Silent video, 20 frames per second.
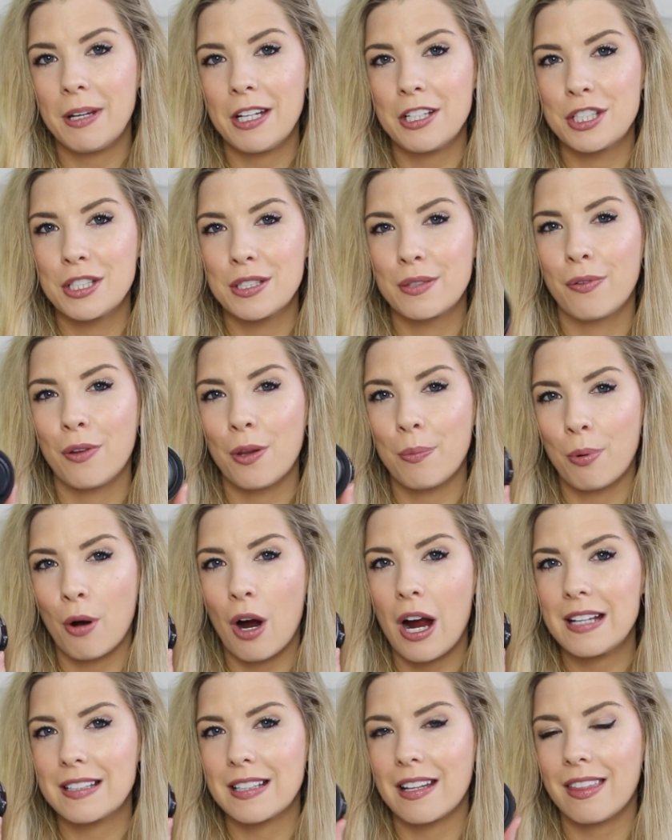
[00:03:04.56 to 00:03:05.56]
pictures for the
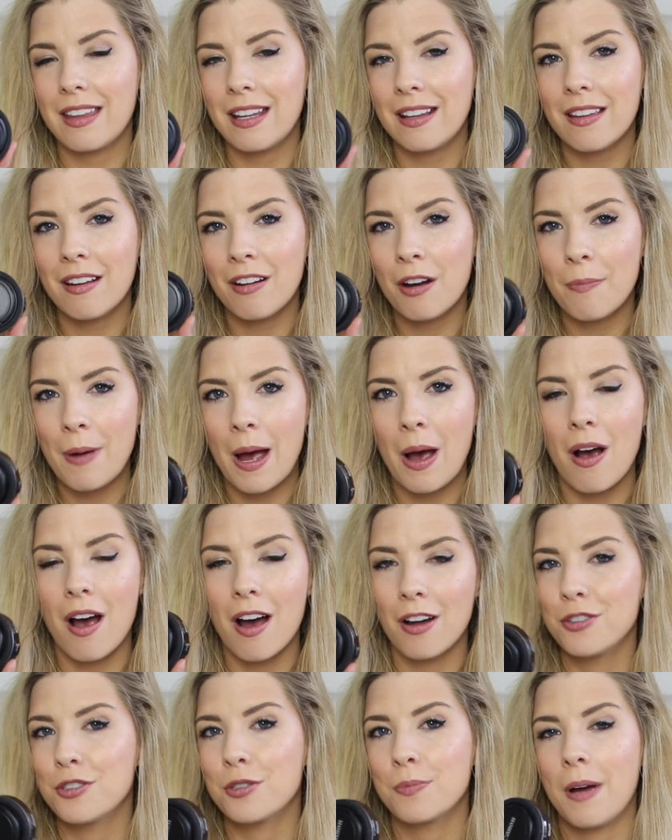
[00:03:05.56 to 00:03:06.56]
price. I think they're about
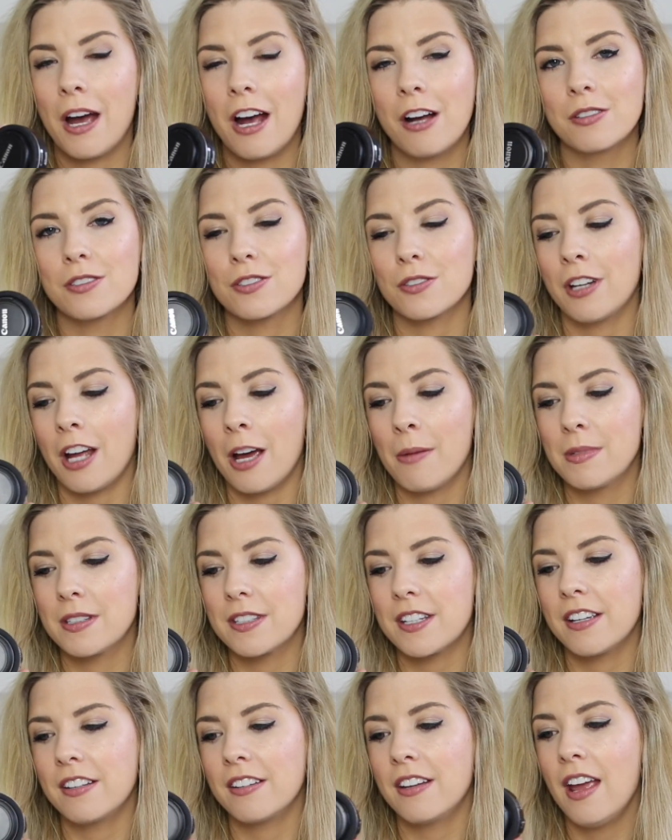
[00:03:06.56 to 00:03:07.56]
£100 on
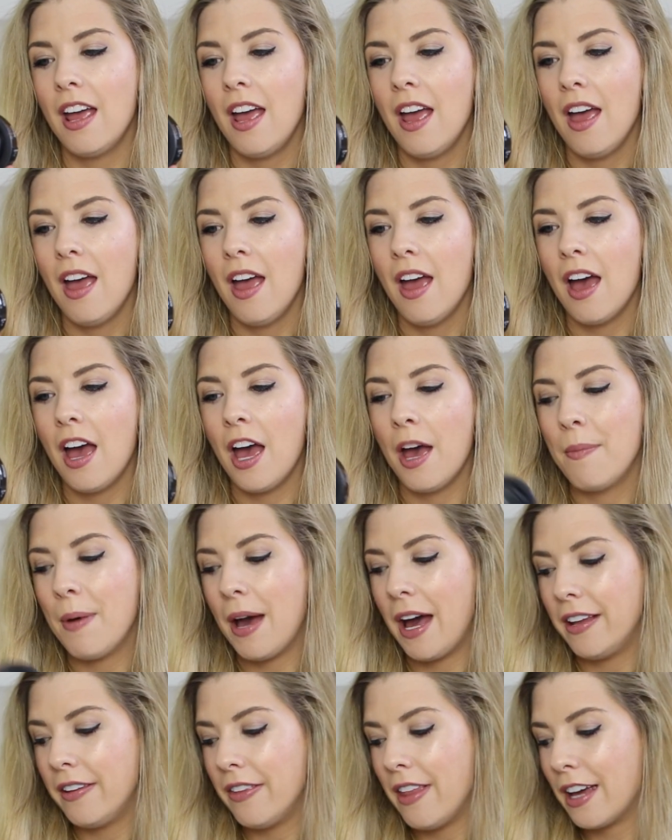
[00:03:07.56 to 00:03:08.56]
Amazon,
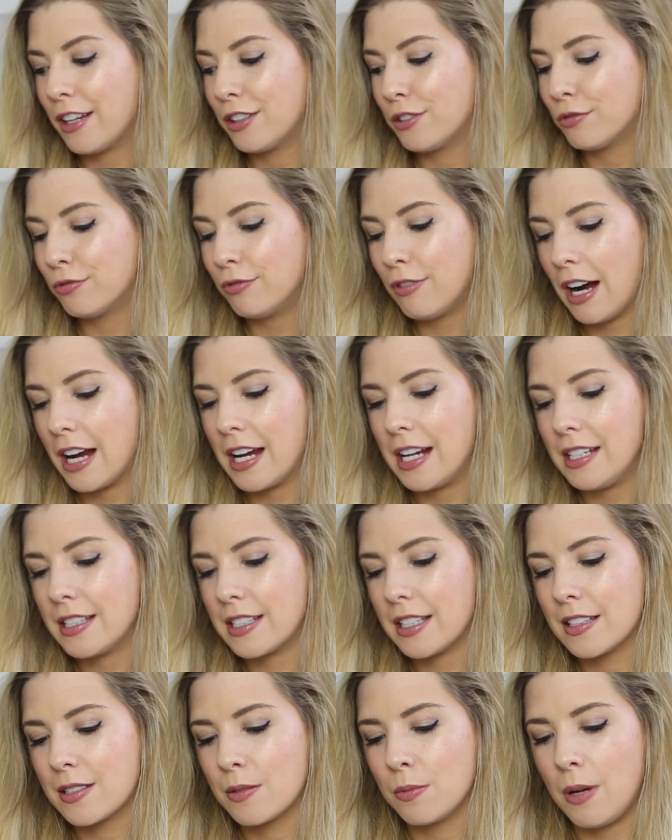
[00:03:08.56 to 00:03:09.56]
and they're
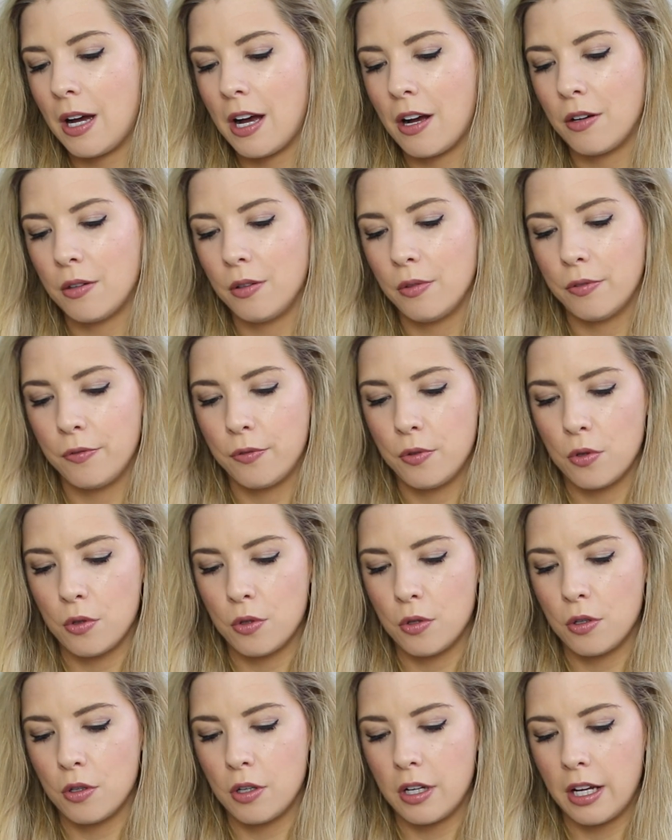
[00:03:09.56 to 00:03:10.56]
great as well
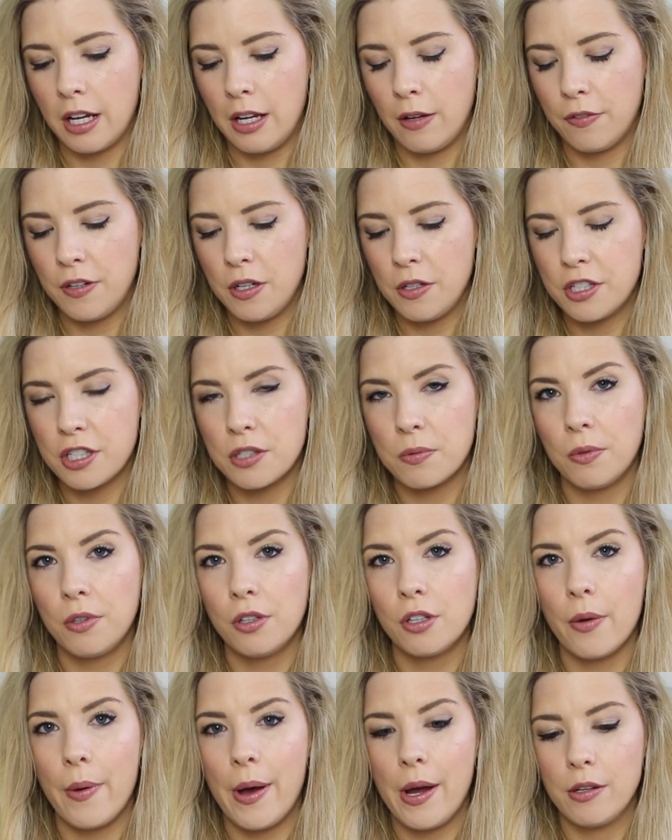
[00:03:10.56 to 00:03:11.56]
for if you just want
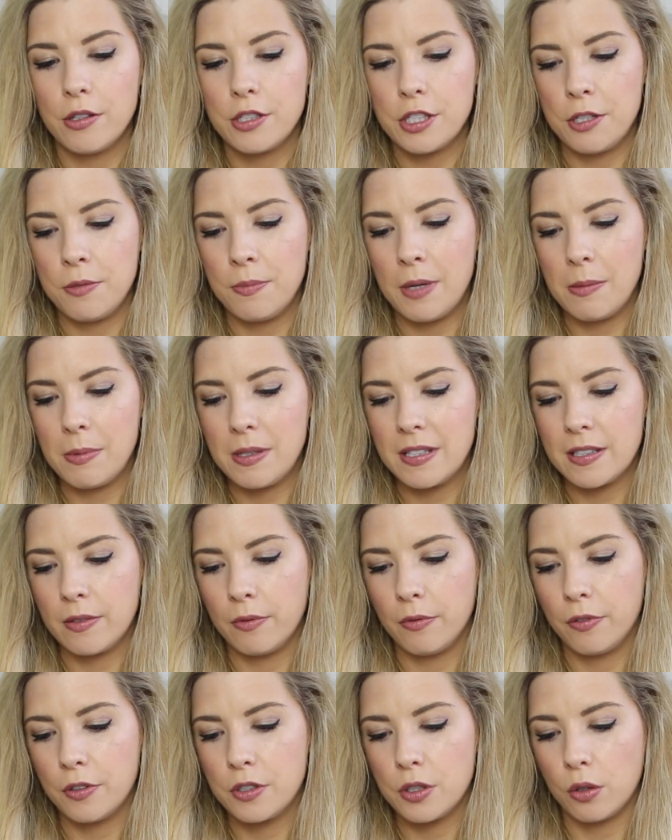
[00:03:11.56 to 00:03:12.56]
to go out and do maybe
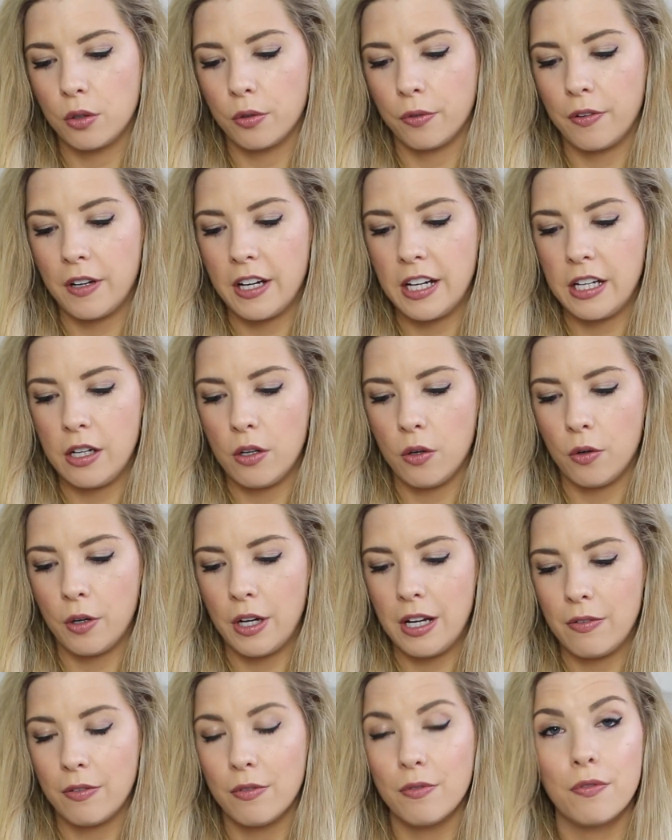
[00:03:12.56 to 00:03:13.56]
some photography or
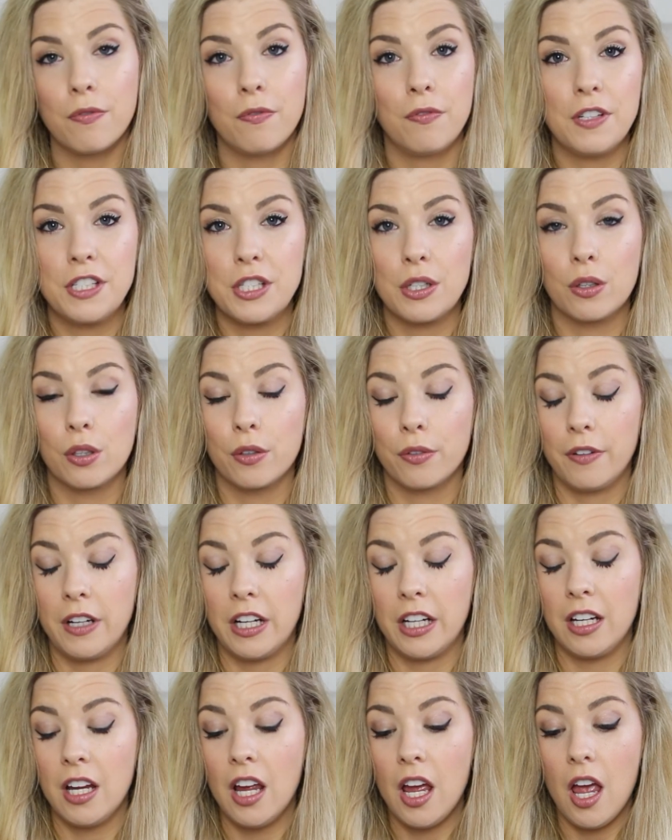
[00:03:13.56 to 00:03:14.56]
even
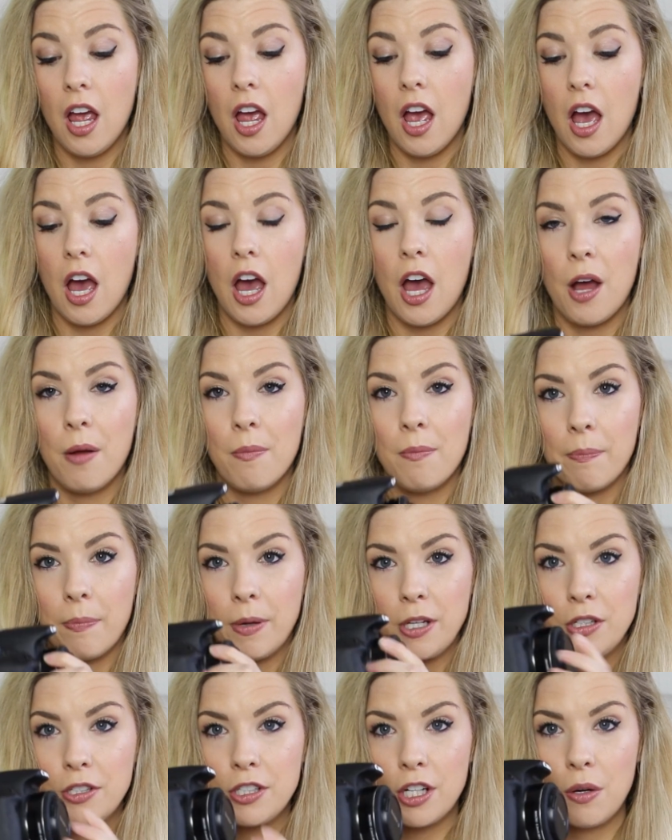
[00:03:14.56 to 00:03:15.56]
videography,
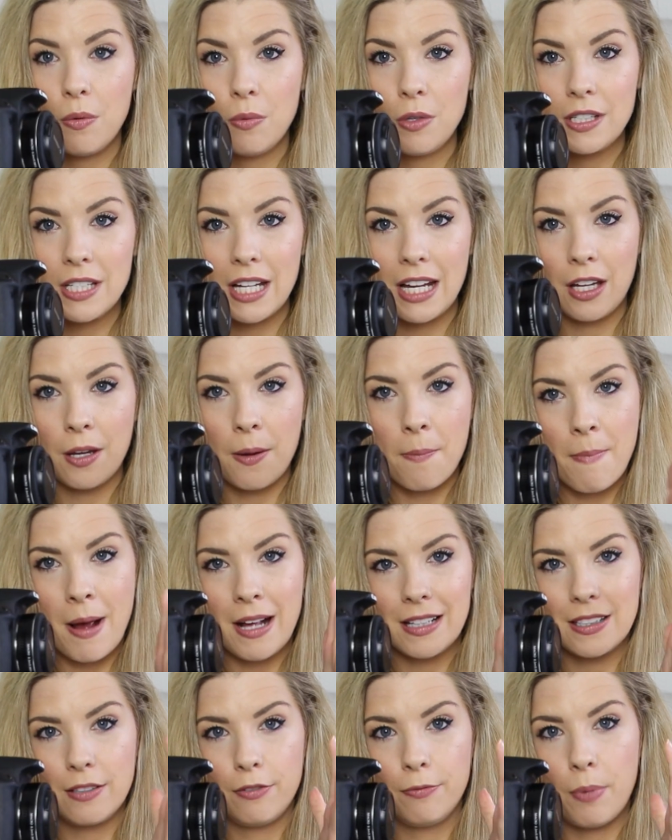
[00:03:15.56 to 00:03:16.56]
but you don't want to take a
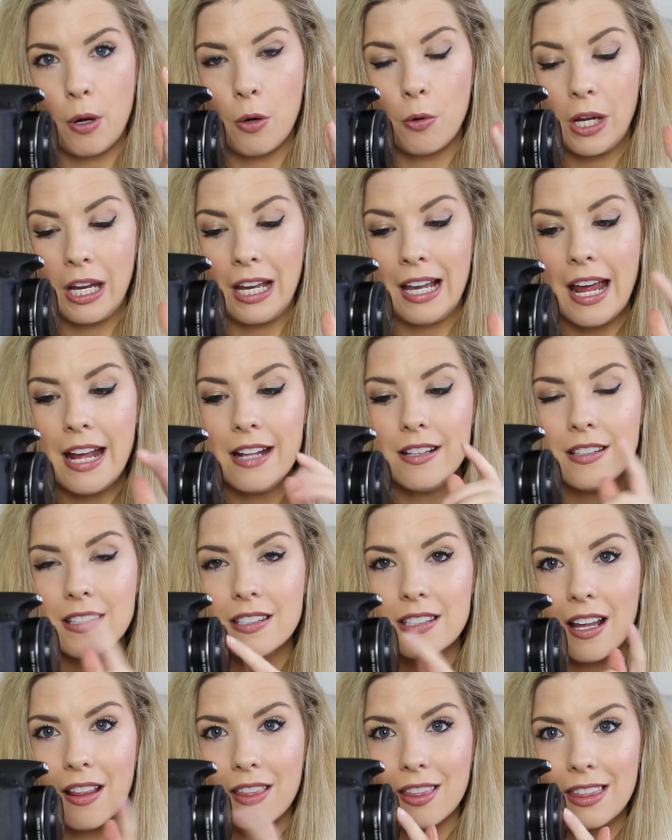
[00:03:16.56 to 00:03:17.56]
massive bulky
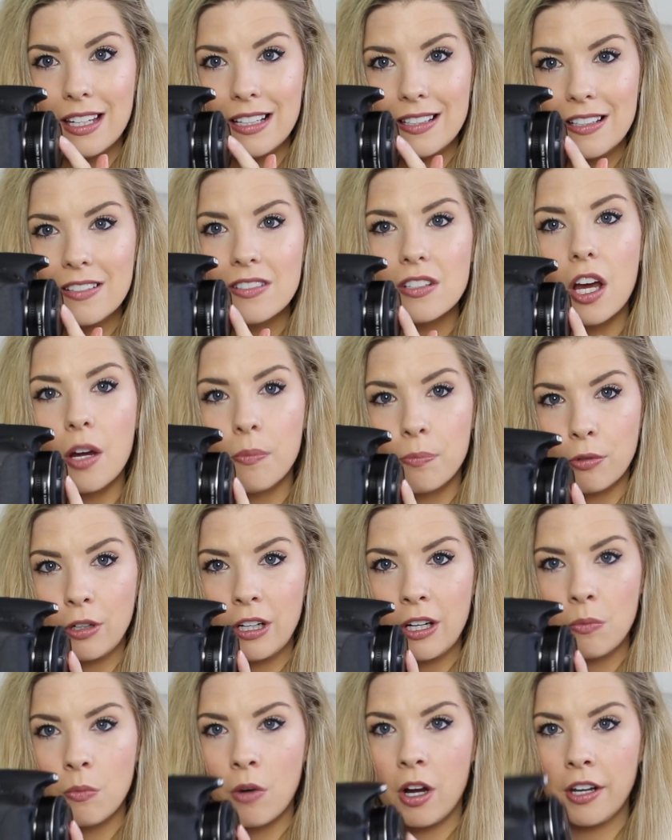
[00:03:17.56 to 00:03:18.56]
lens. This is a
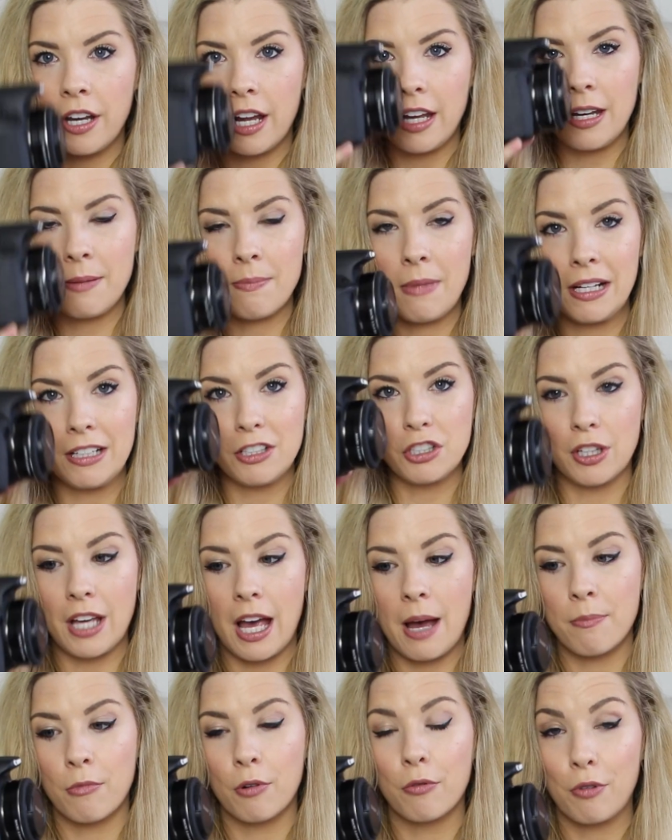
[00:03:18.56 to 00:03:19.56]
brilliant one and it makes your
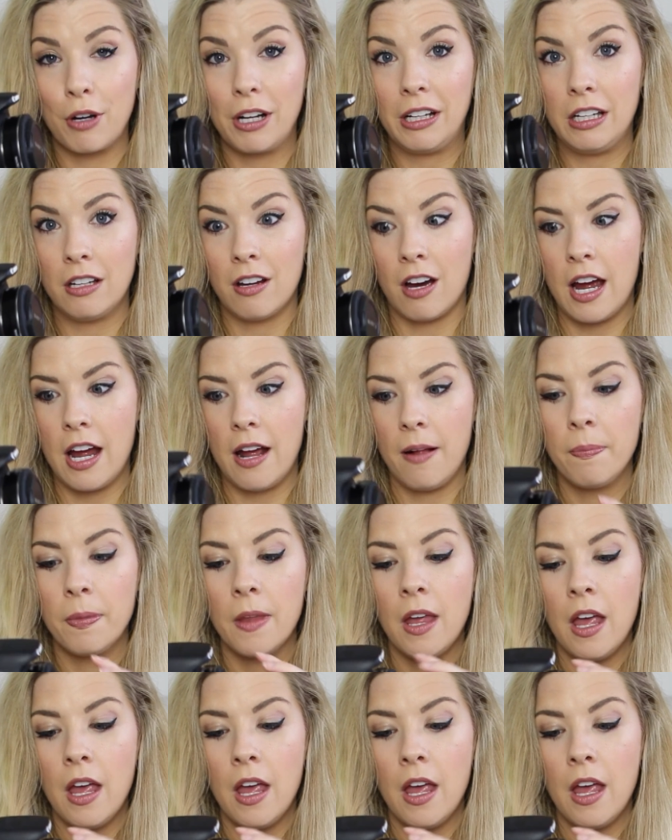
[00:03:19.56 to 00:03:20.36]
camera really light.